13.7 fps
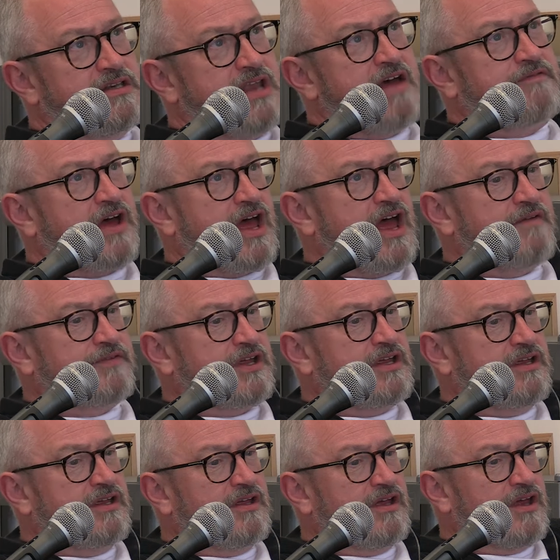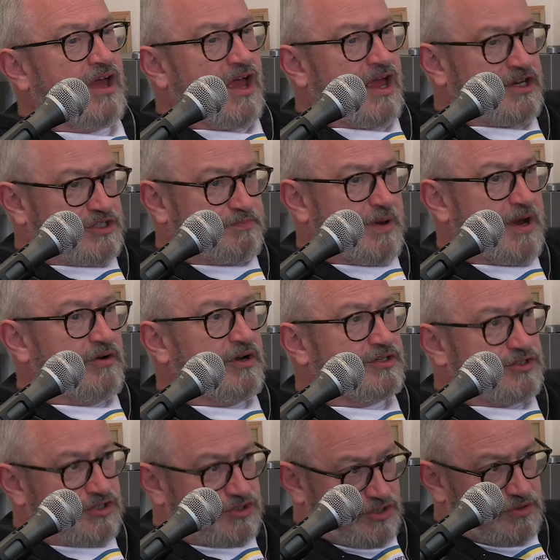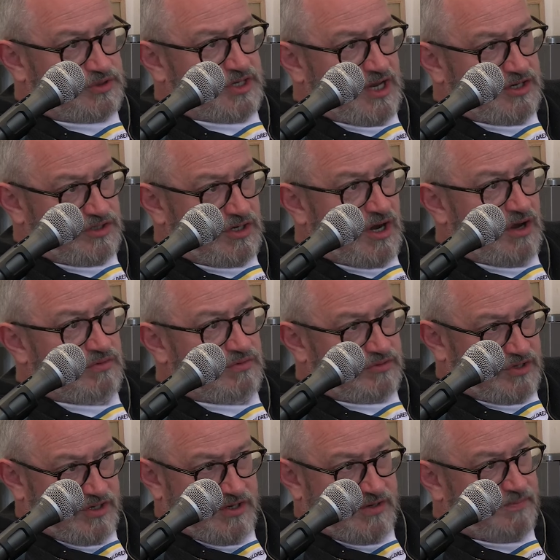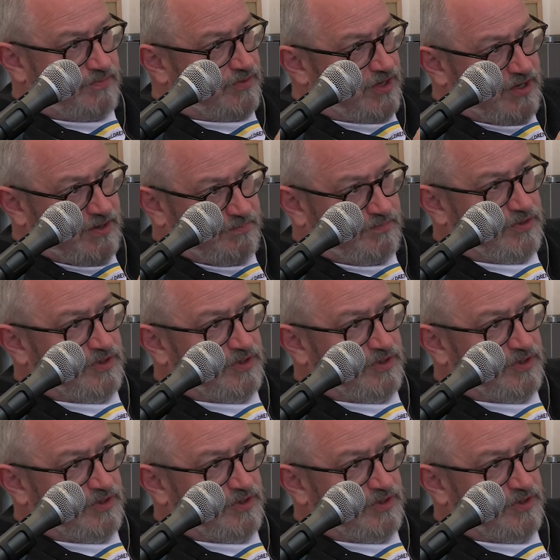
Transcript: never having experience, as you said. You know the the